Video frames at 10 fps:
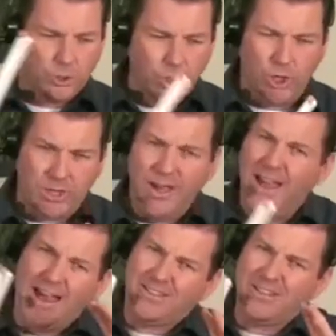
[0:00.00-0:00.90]
to look
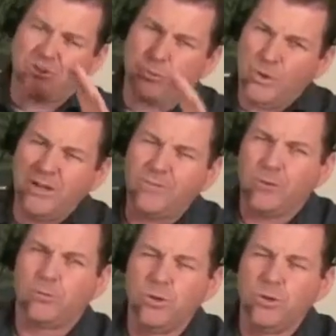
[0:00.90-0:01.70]
at these 3 different